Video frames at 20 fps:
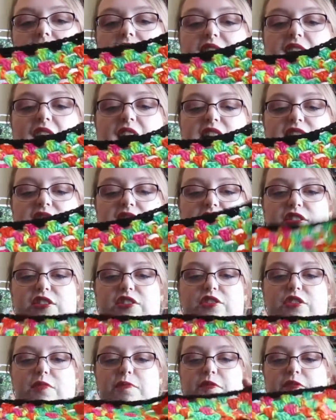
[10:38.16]
last
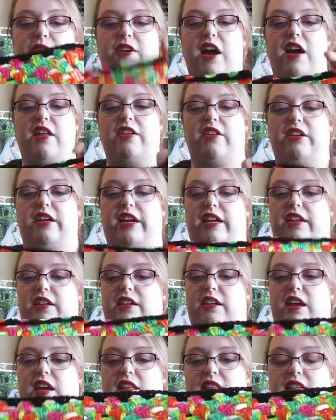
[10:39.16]
strip of color
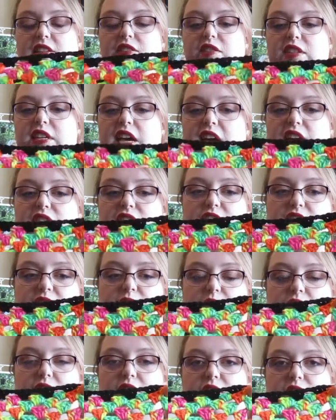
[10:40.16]
in, and this was actually
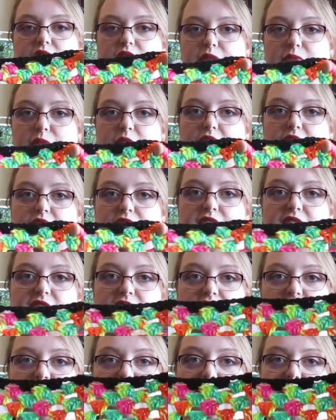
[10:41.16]
one of those smaller
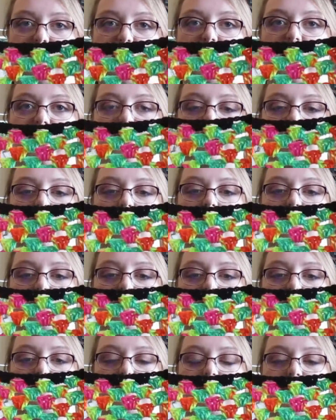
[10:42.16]
skeins of Red Heart
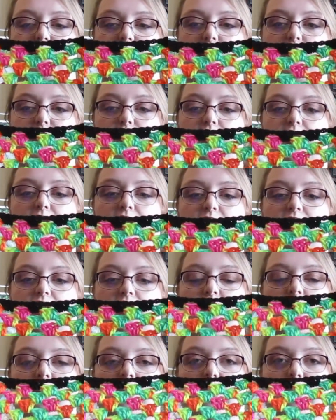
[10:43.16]
Super Saver.
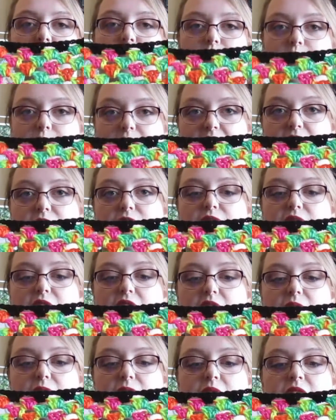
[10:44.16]
3 of
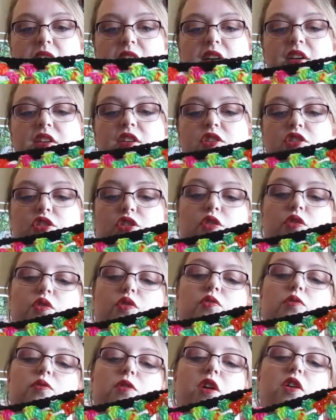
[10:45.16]
them.
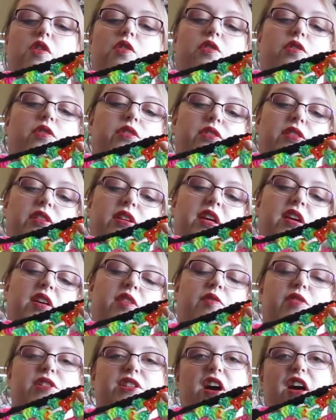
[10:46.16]
2 rows
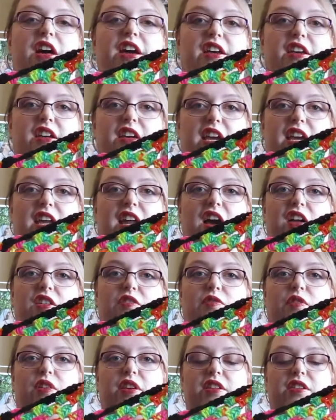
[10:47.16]
was all I could get out
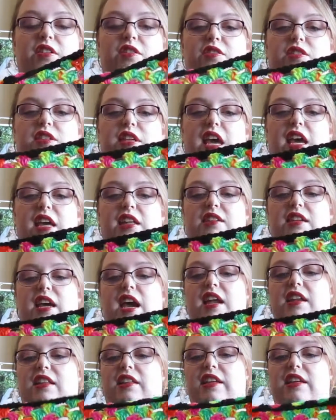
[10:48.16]
of one of those skeins. I
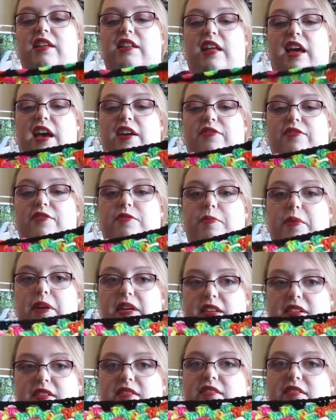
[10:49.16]
had a little left, but